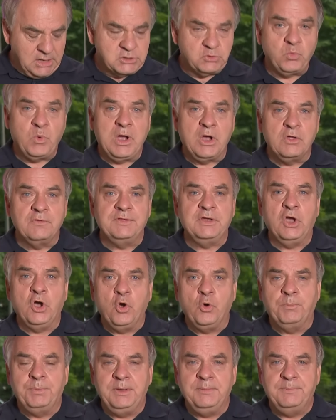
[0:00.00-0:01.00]
as well, the
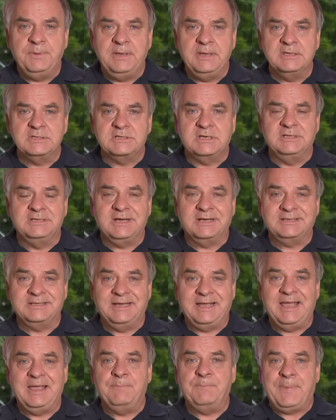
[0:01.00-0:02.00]
OPP is
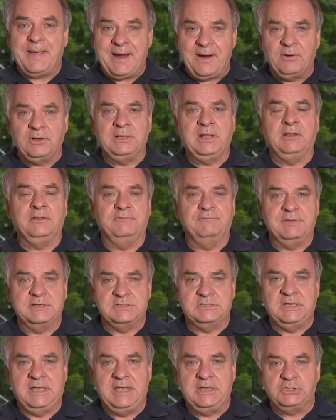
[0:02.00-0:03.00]
conducting a parallel
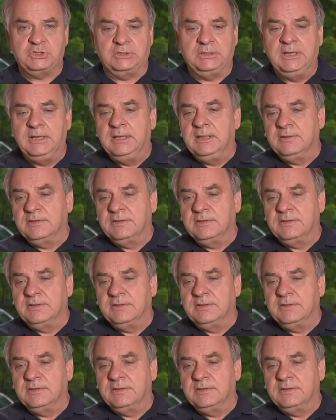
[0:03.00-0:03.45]
investigation.